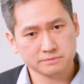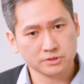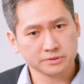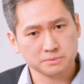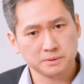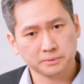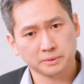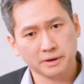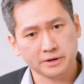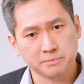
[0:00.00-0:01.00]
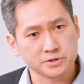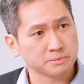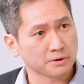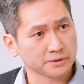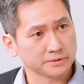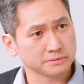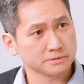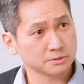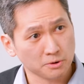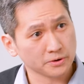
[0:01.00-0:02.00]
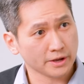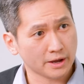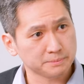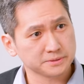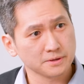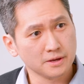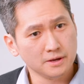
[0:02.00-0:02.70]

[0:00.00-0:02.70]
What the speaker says: talk to people about emerging market small caps,